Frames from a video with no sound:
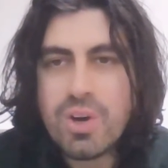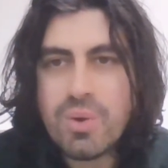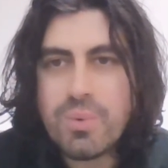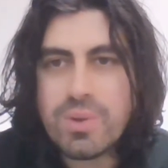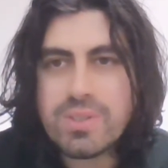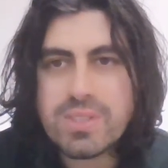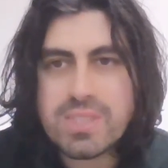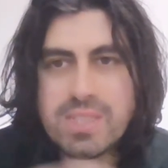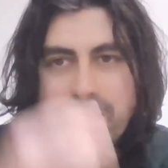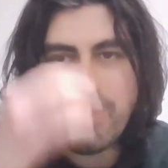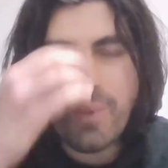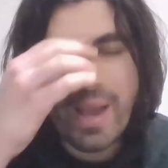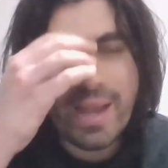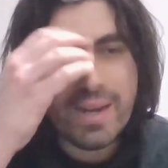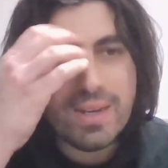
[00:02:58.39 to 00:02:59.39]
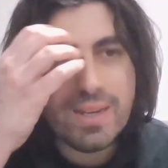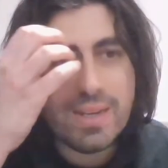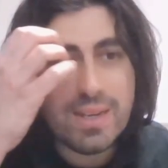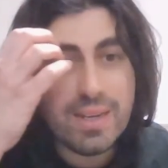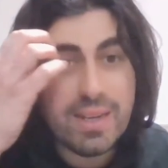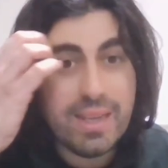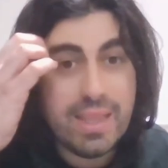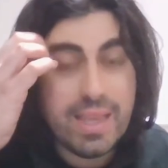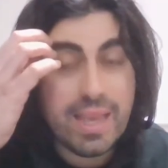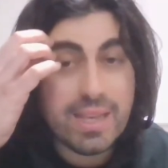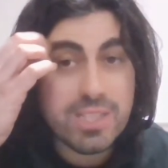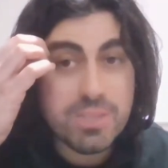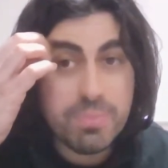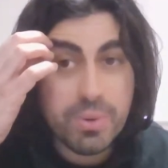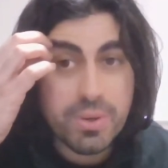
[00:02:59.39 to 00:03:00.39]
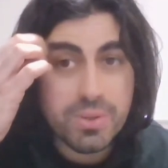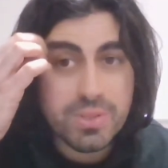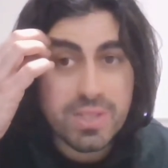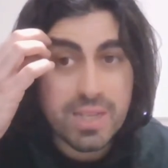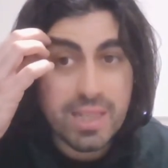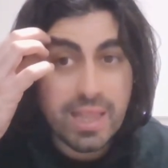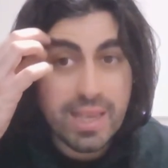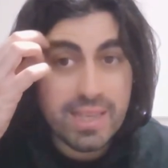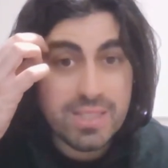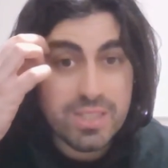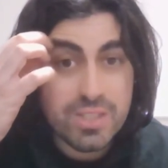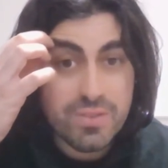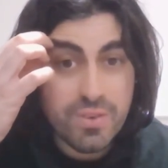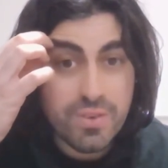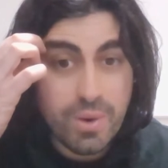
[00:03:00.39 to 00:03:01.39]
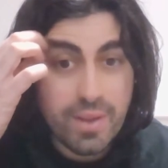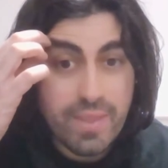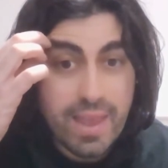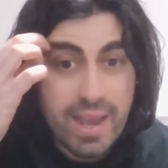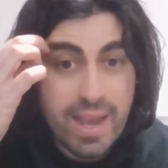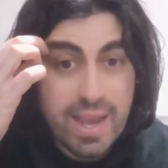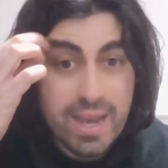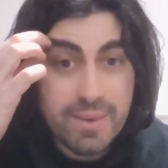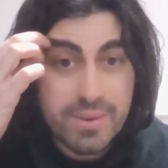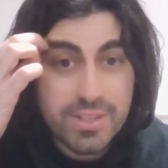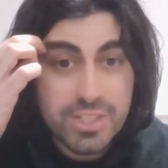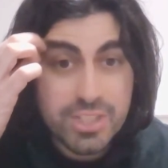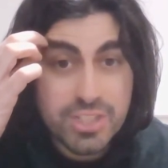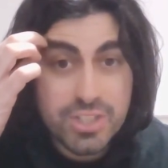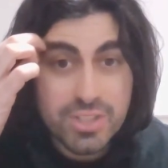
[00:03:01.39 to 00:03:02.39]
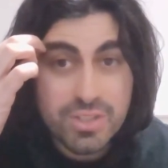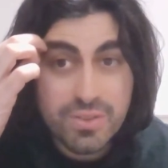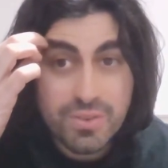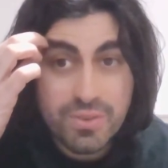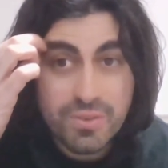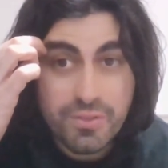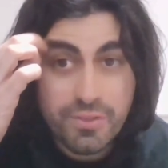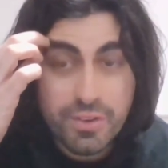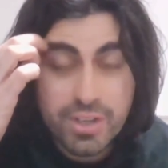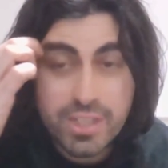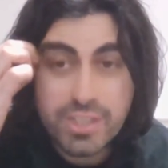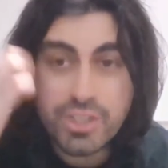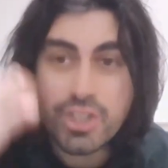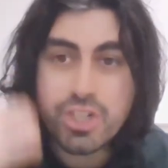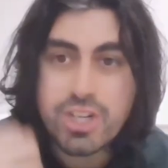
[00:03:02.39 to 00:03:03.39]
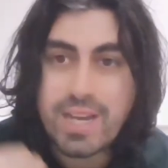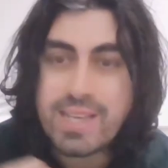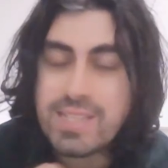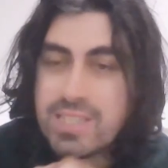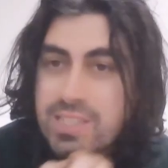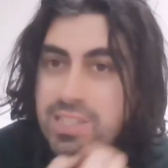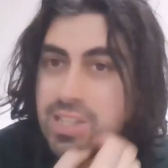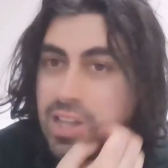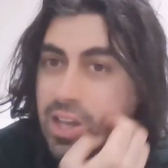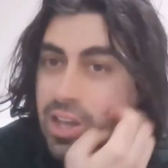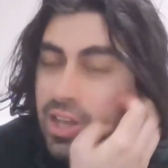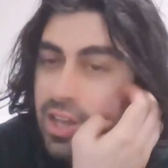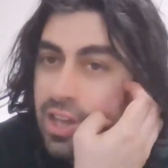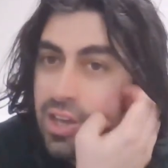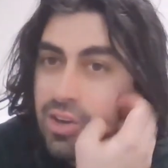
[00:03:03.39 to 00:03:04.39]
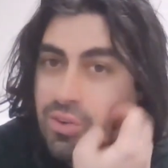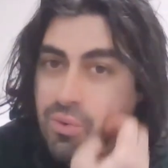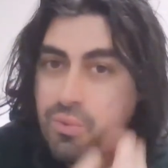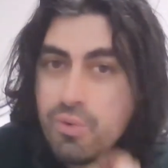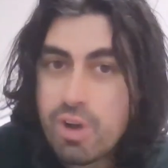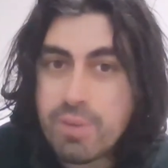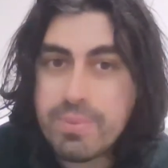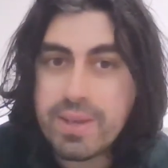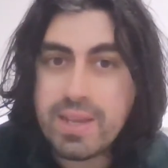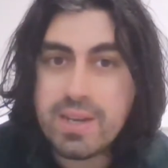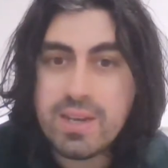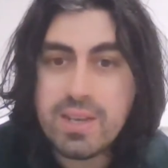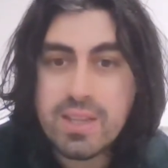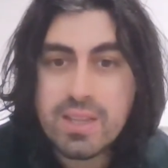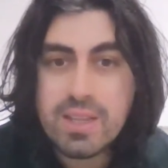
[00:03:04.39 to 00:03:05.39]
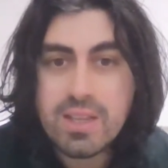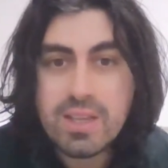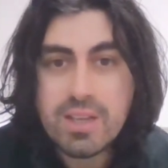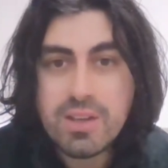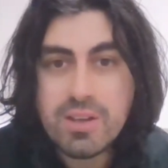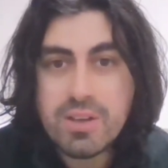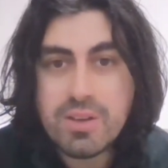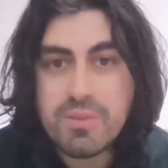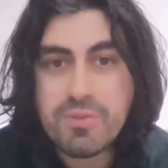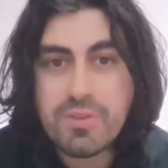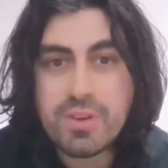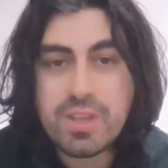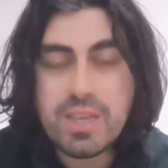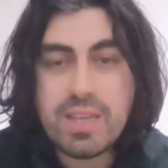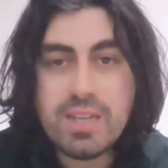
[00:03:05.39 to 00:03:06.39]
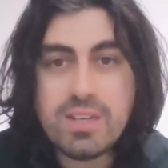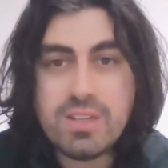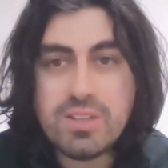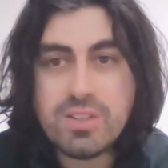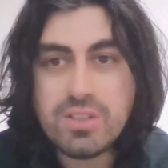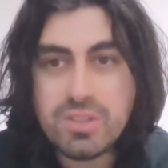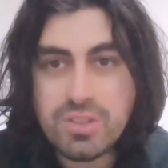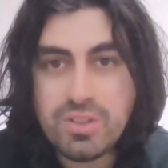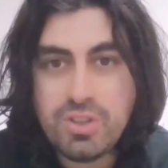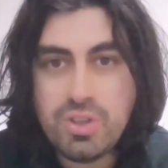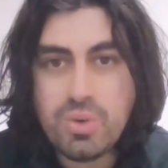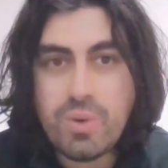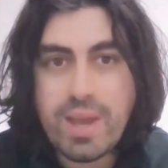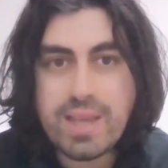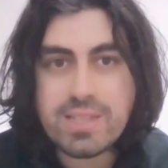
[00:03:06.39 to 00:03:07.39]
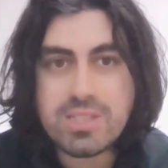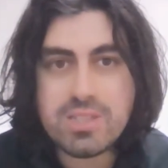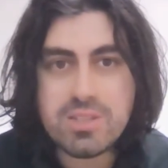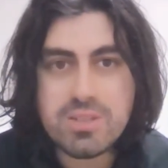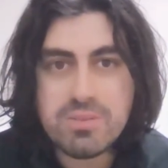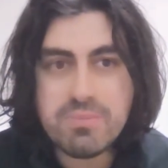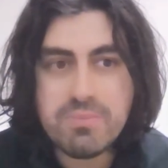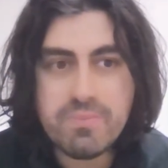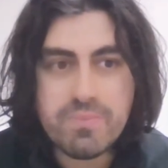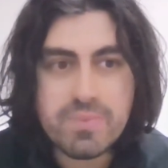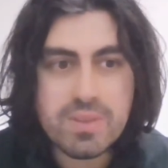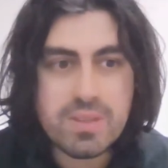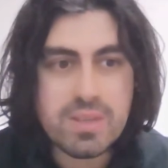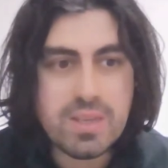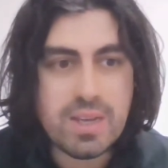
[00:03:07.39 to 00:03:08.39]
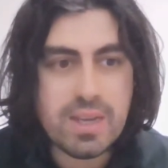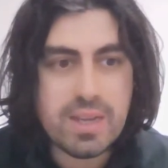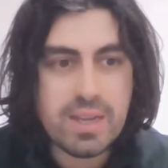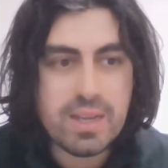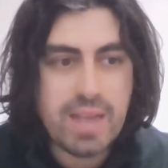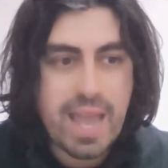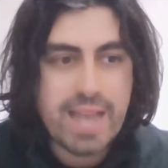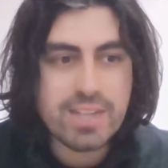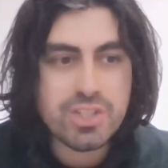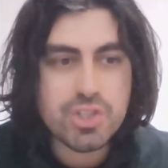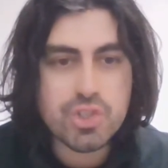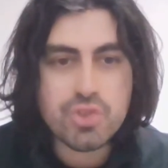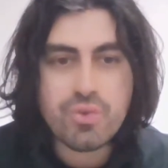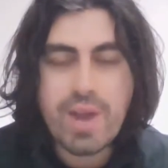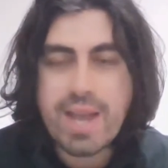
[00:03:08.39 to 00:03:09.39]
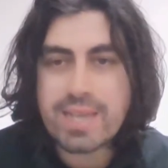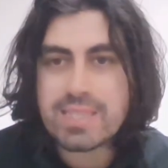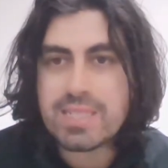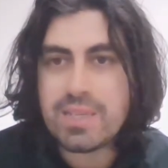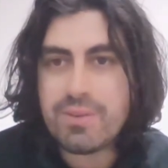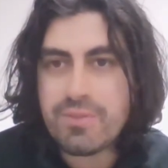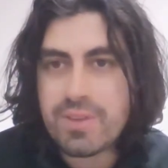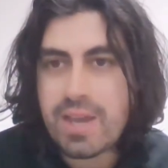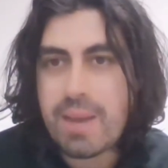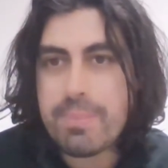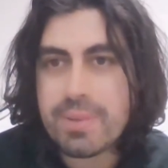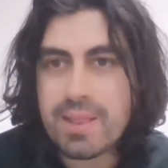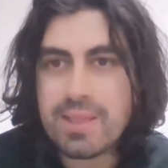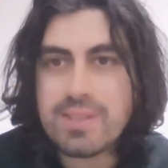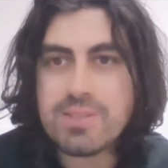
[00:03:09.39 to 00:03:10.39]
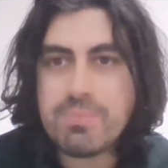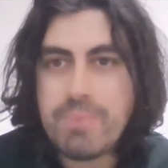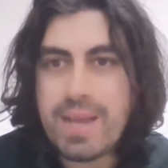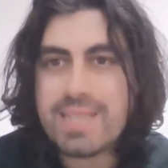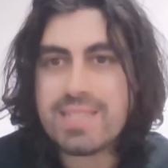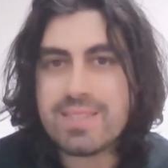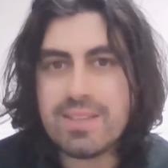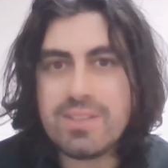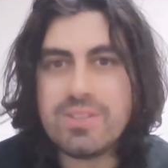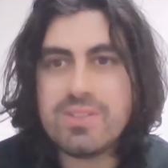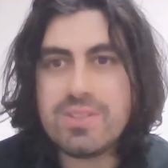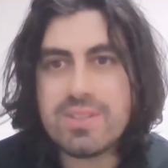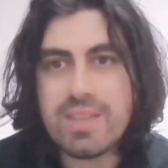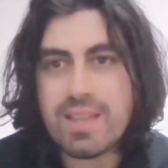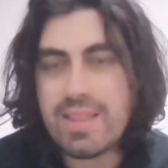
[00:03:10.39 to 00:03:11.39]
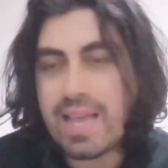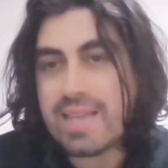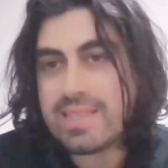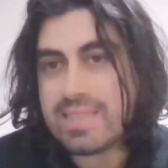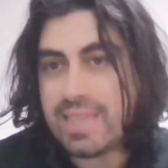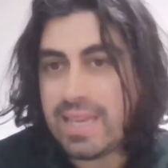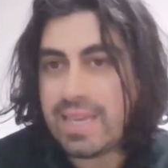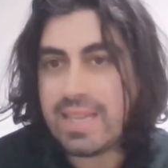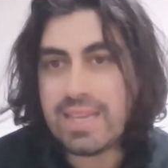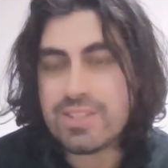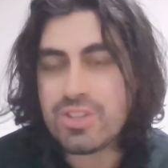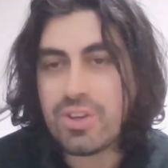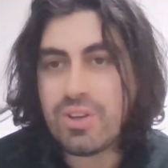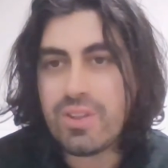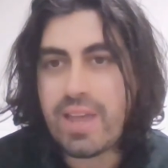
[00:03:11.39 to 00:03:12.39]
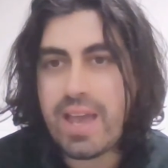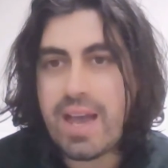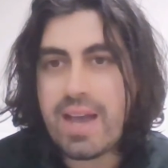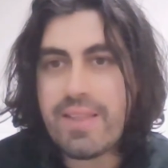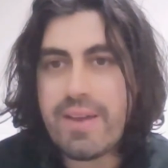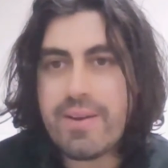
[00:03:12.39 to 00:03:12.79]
Once he went, it exposed the Glazers for they are, which is just fucking shyster, robbing, fucking US extractive capitalist bastards. And that's it. That's all they are.